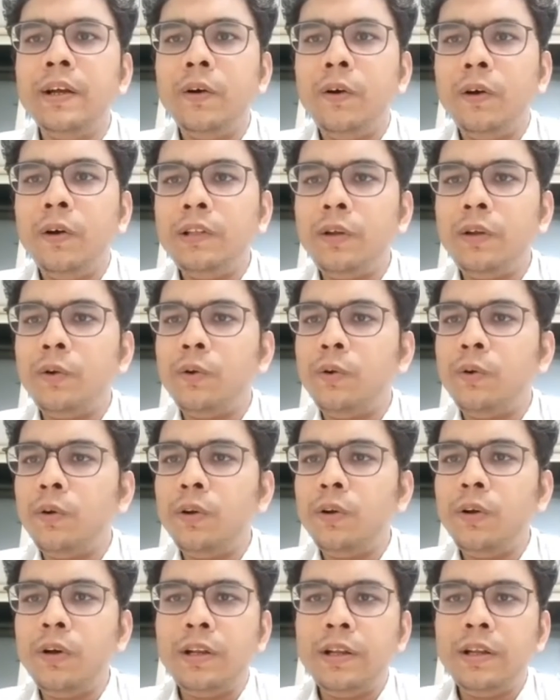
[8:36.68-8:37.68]
on the
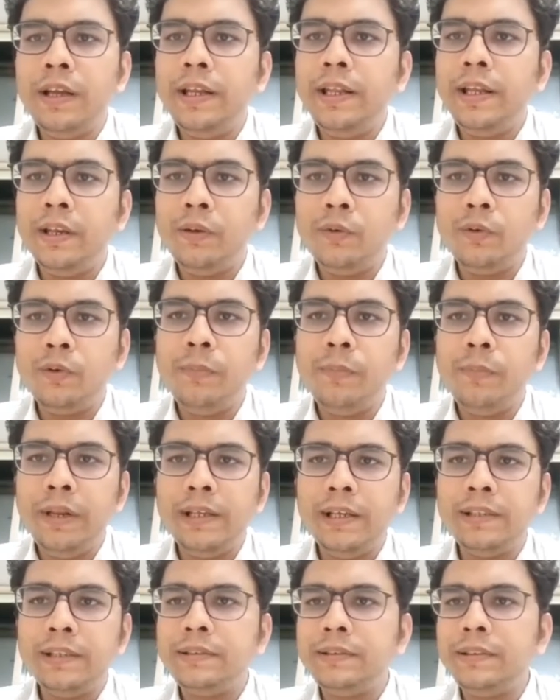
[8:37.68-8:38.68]
road or any unknown
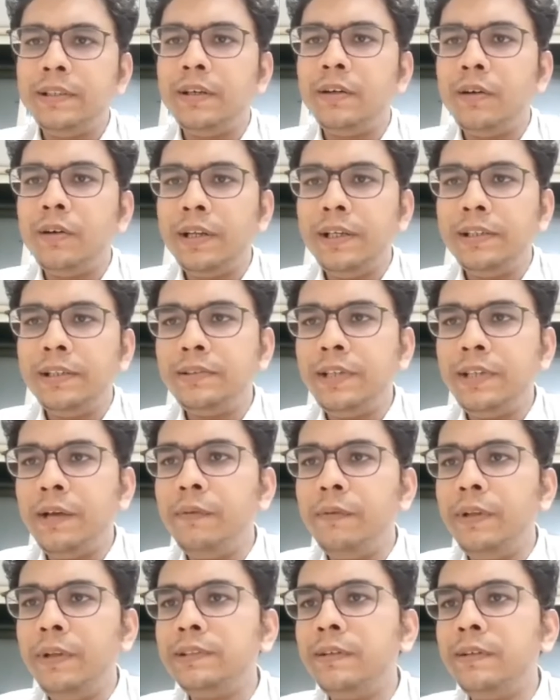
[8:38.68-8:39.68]
place, or he's
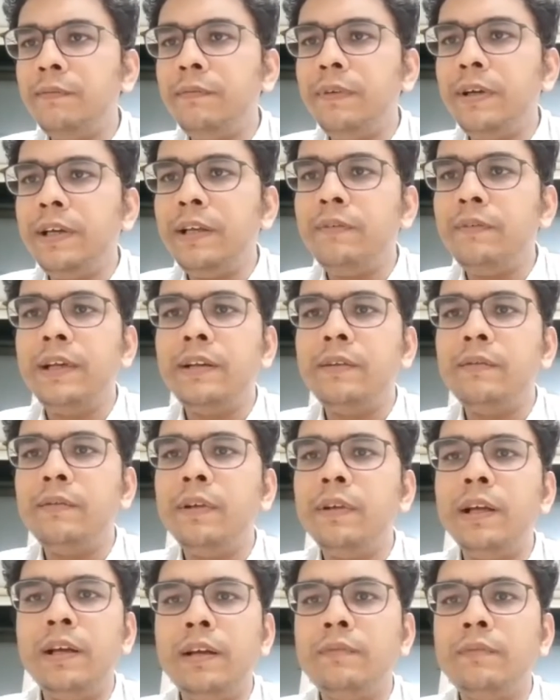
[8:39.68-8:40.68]
traveling somewhere where
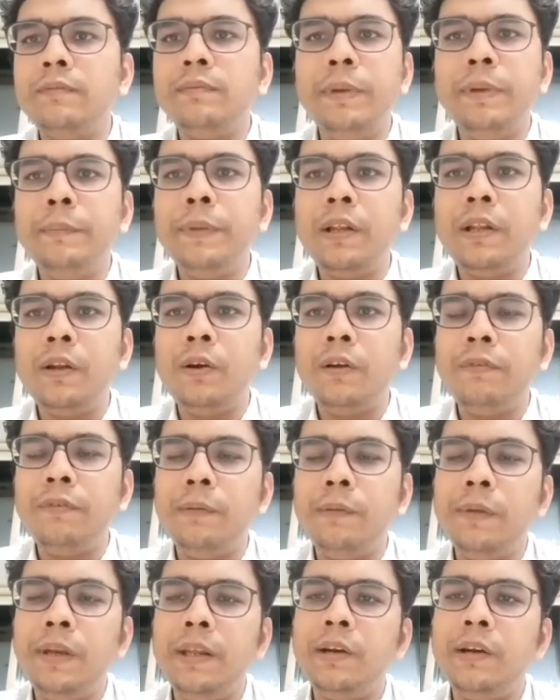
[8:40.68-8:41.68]
people are not
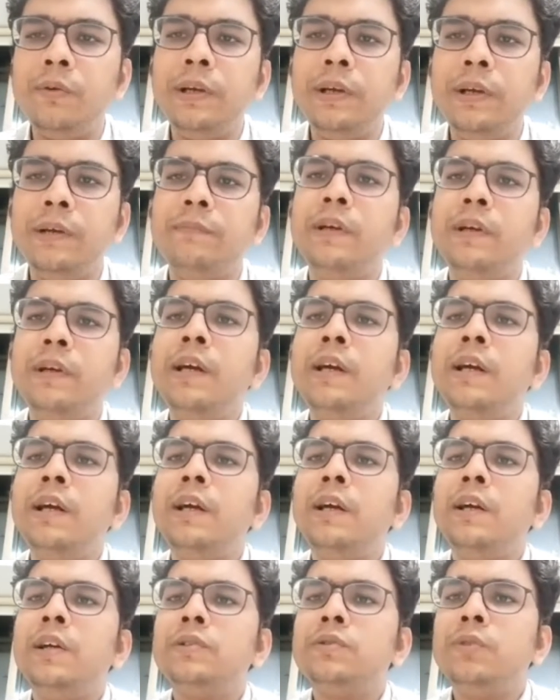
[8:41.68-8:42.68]
familiar to him.
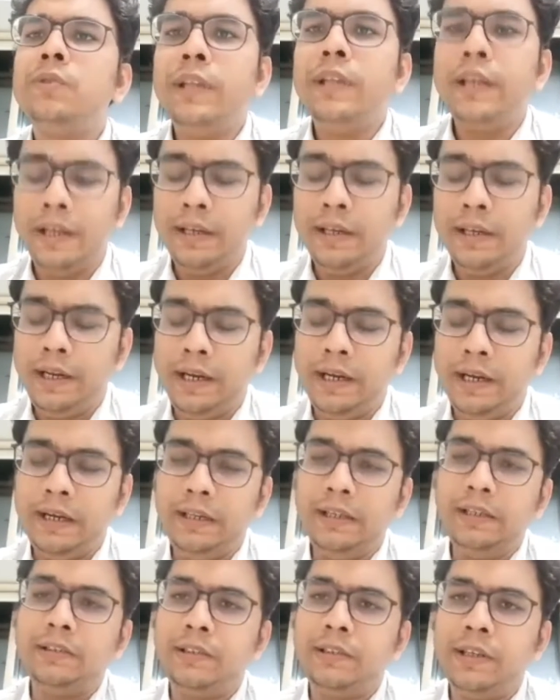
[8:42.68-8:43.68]
So they can at
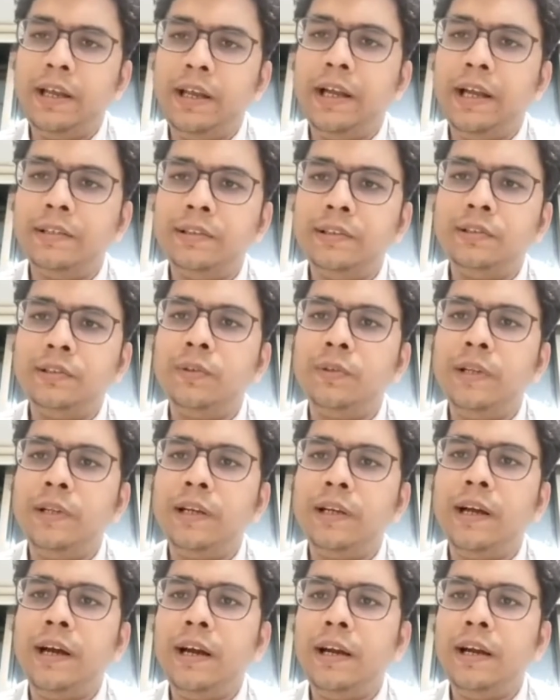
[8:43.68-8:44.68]
least access to
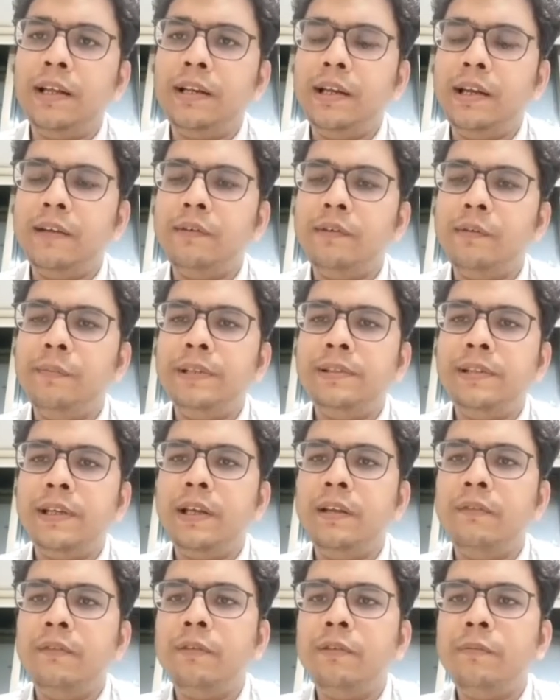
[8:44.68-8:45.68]
that card and have a
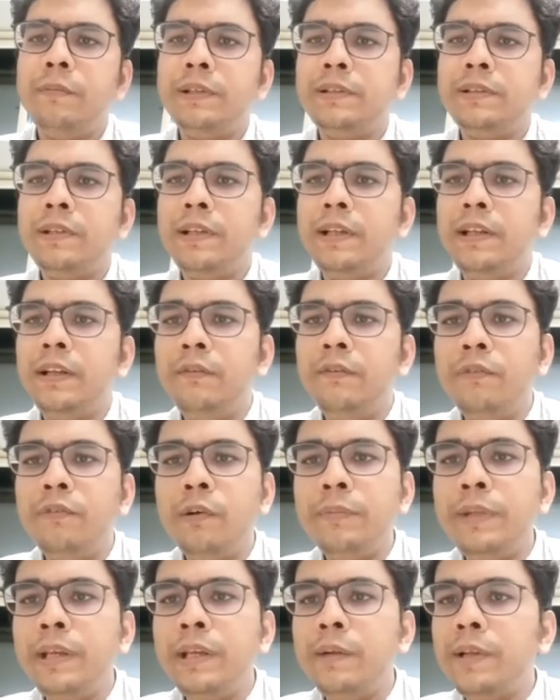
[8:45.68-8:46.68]
basic information and
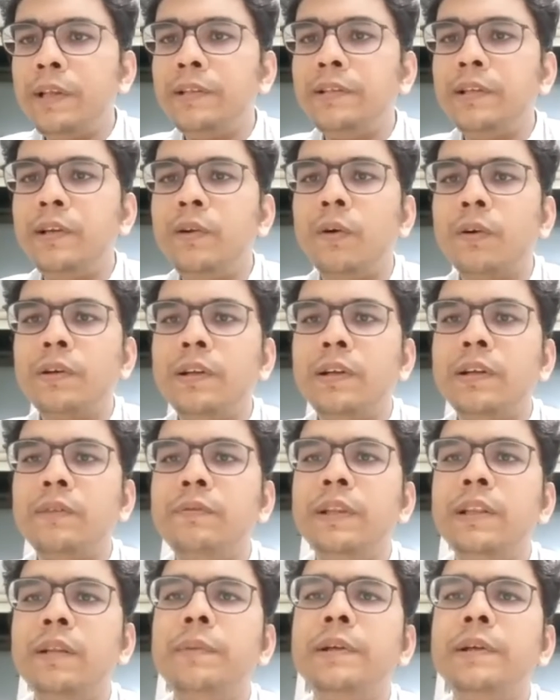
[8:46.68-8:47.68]
inform the emergency doctor
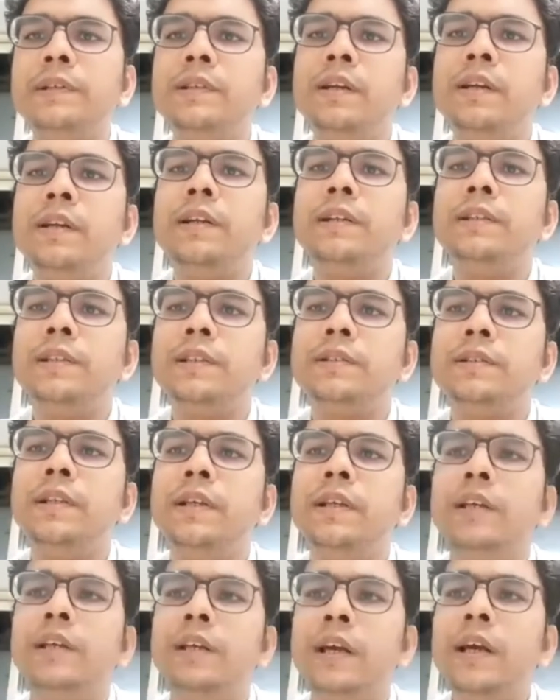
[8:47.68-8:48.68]
when the patient reaches
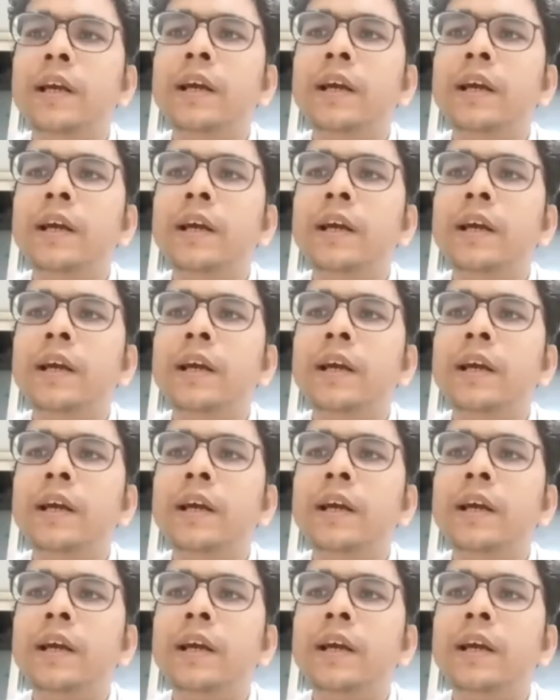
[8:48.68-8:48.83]
the